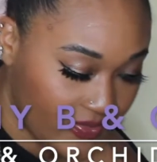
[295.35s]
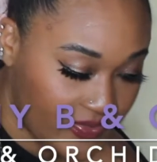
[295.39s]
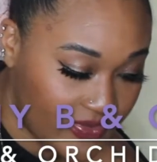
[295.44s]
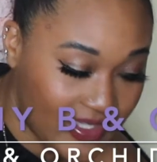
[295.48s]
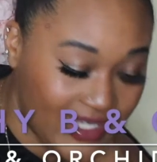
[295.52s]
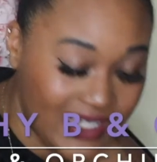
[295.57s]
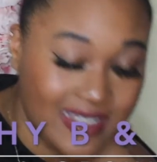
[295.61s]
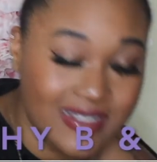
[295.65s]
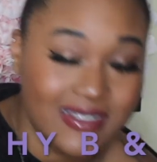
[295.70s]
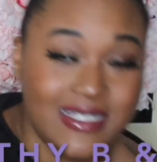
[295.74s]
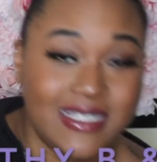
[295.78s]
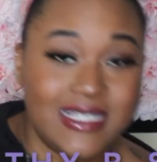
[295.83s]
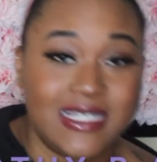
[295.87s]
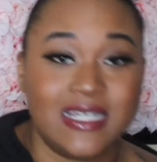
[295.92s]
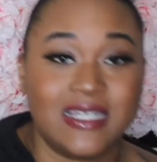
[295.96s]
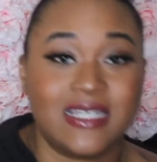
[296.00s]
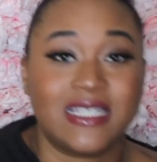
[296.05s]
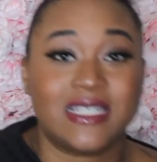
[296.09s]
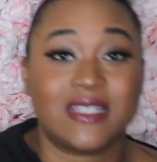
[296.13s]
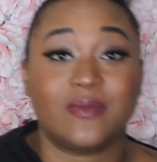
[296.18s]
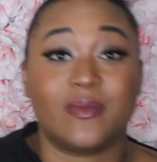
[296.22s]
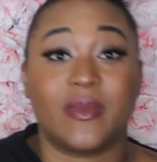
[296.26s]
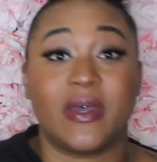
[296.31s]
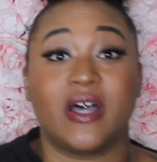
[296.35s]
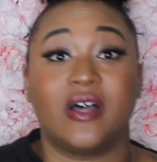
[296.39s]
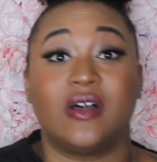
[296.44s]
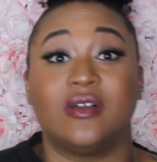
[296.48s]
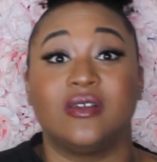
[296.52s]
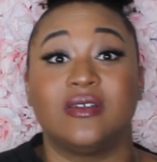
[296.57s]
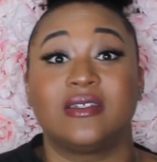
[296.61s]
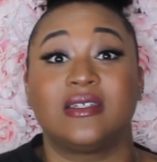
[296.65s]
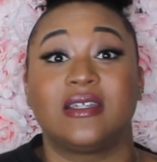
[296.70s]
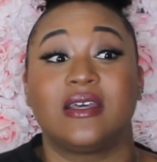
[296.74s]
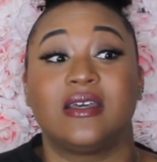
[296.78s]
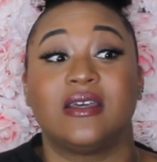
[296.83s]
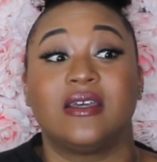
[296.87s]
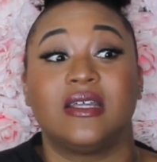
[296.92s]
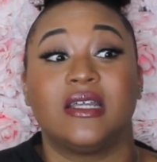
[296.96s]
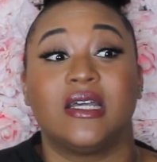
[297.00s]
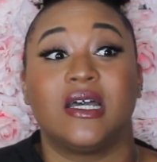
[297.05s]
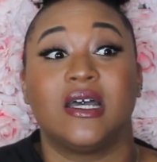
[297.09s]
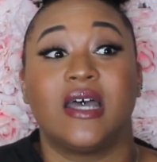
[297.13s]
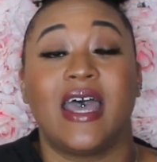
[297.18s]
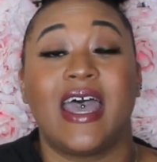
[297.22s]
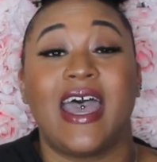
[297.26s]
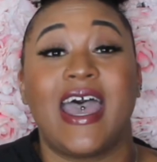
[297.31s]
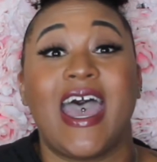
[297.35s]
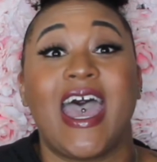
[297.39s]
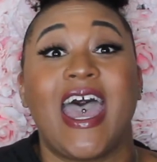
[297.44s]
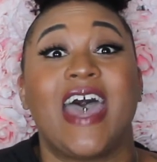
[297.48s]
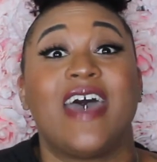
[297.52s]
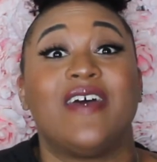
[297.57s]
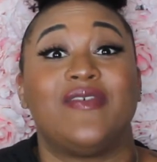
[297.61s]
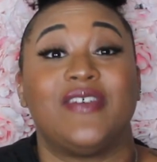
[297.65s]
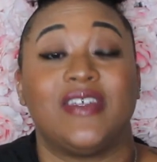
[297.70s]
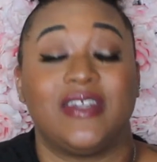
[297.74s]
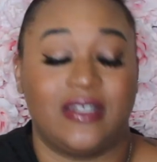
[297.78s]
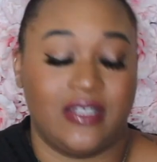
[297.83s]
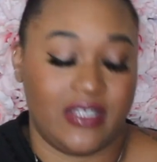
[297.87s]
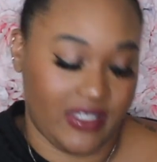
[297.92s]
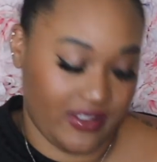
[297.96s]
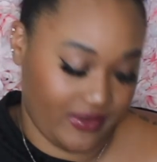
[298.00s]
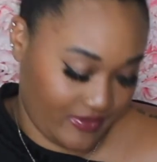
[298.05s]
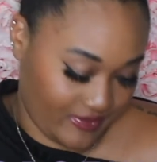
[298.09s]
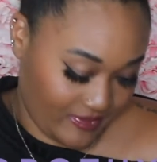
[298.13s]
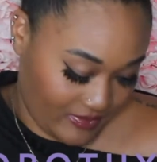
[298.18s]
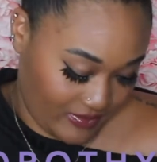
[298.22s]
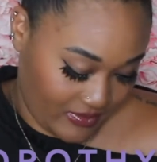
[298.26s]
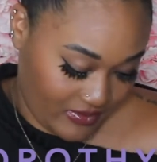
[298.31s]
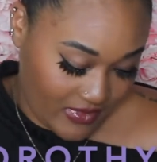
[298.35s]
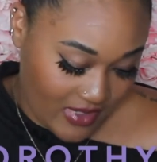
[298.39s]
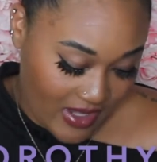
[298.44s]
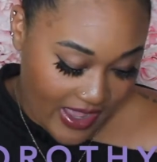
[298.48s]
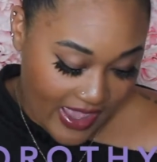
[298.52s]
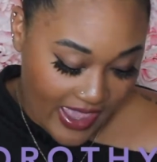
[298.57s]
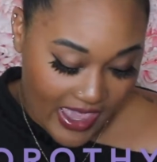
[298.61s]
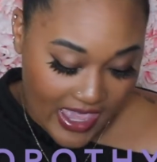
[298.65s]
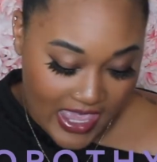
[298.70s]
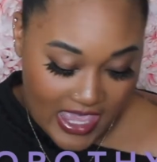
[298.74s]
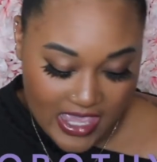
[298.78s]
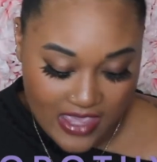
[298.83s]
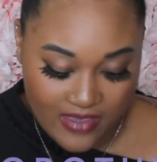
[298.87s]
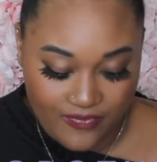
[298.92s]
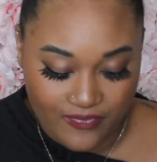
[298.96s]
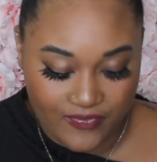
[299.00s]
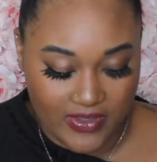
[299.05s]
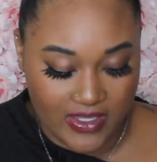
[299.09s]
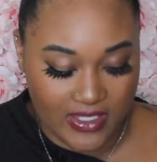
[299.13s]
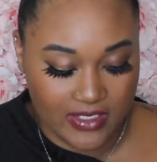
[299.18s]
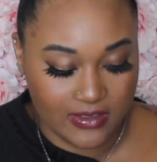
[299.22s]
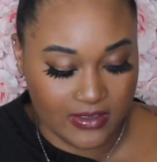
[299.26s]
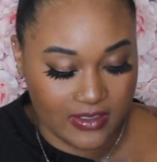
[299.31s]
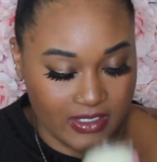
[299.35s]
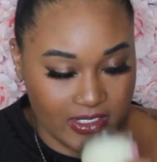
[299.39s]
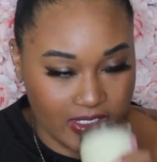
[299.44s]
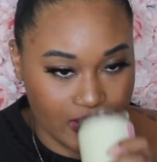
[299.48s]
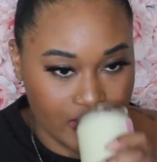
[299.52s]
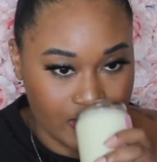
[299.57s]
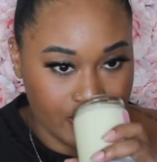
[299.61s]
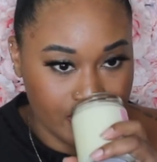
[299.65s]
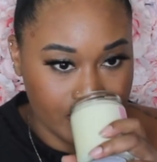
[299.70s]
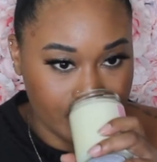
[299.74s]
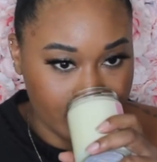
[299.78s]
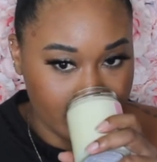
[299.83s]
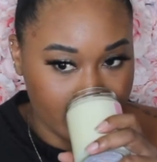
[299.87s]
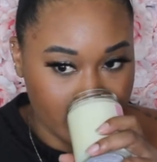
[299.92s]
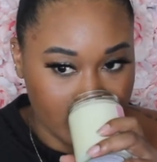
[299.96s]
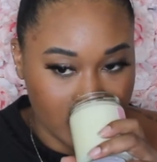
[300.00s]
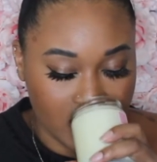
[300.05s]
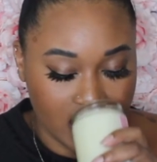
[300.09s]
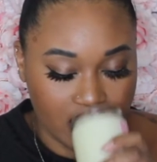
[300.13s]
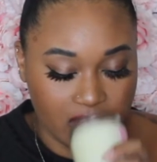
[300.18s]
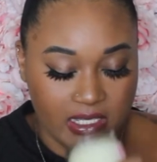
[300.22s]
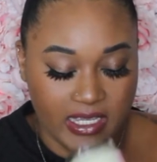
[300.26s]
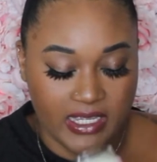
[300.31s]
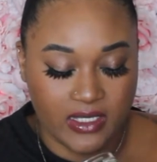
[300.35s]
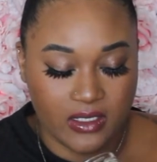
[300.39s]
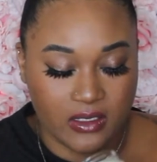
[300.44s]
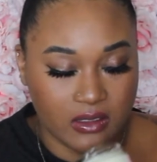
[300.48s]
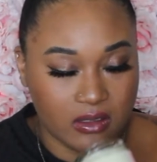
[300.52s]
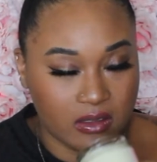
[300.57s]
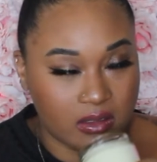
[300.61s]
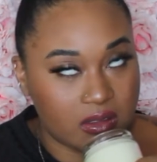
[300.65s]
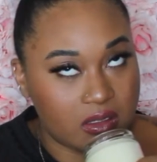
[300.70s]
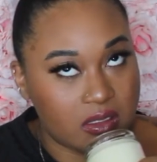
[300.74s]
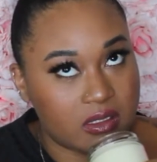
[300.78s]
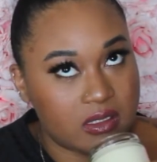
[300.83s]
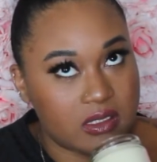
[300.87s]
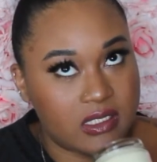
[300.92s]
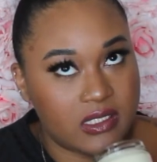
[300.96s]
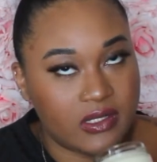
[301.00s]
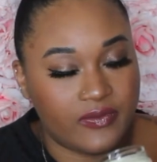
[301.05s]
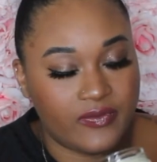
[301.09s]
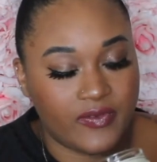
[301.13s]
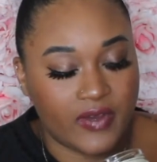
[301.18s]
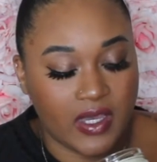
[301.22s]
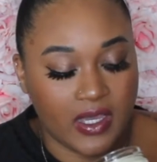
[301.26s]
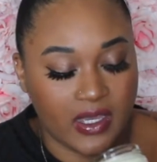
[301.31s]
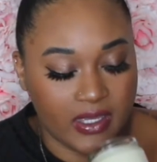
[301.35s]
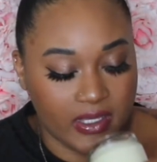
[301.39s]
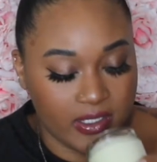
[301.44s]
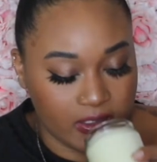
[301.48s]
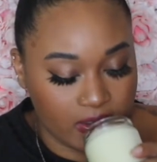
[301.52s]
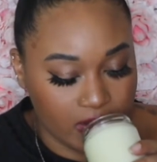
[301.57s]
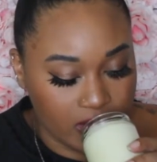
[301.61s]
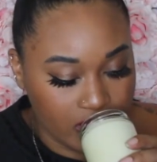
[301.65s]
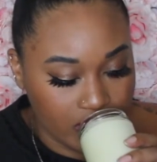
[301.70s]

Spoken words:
This smells heavenly. Heavenly. Like, divine.